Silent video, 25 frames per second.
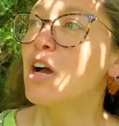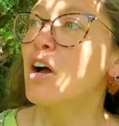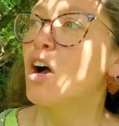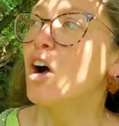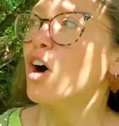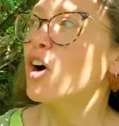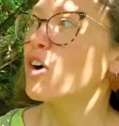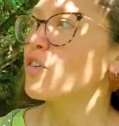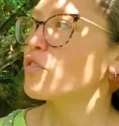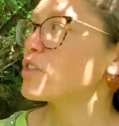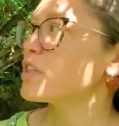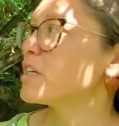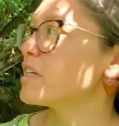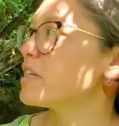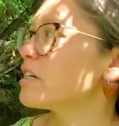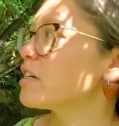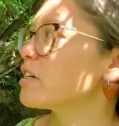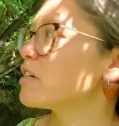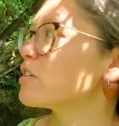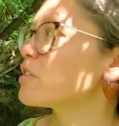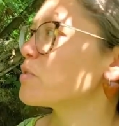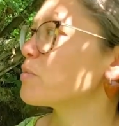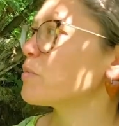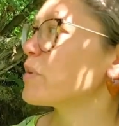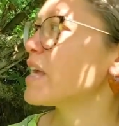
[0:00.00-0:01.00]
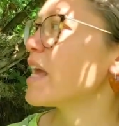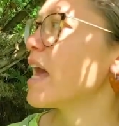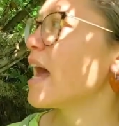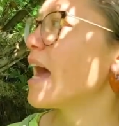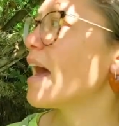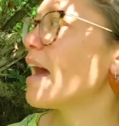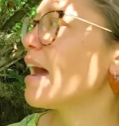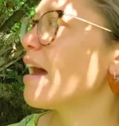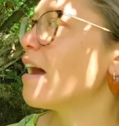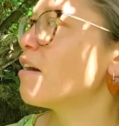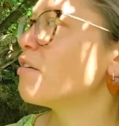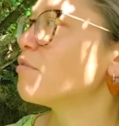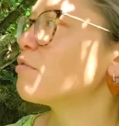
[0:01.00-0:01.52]
Over the years, we
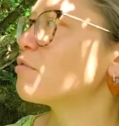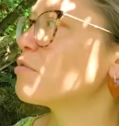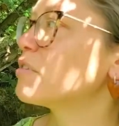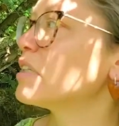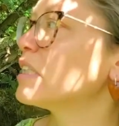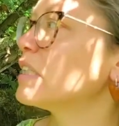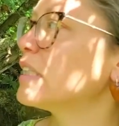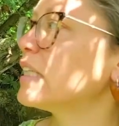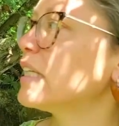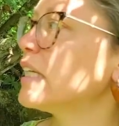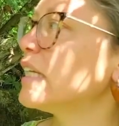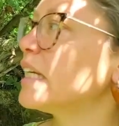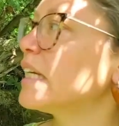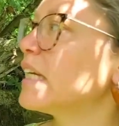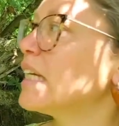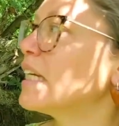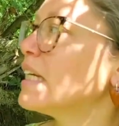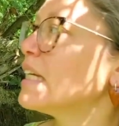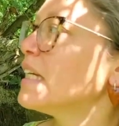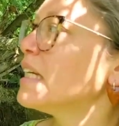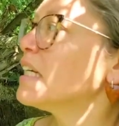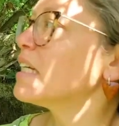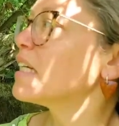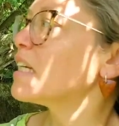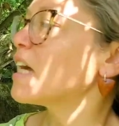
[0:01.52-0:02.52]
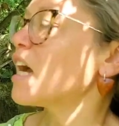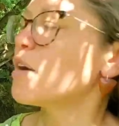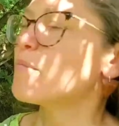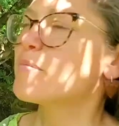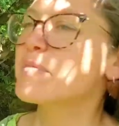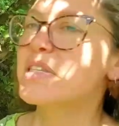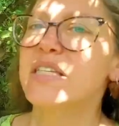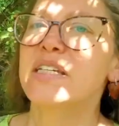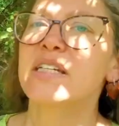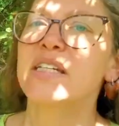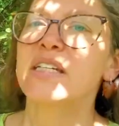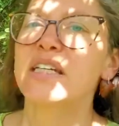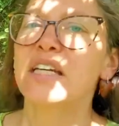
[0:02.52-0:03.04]
have really come
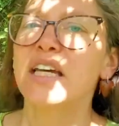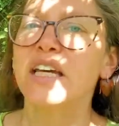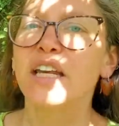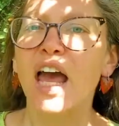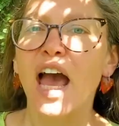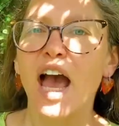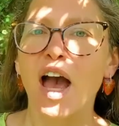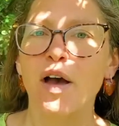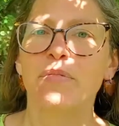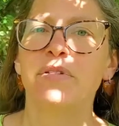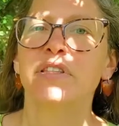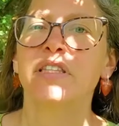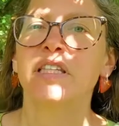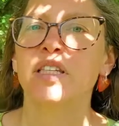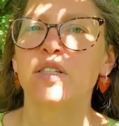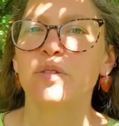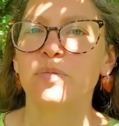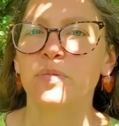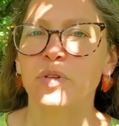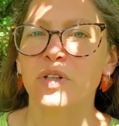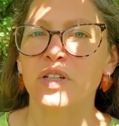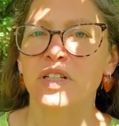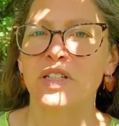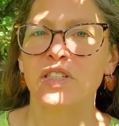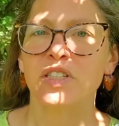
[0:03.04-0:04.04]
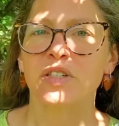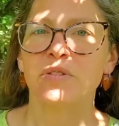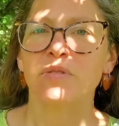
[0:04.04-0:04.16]
to inhabit these woods.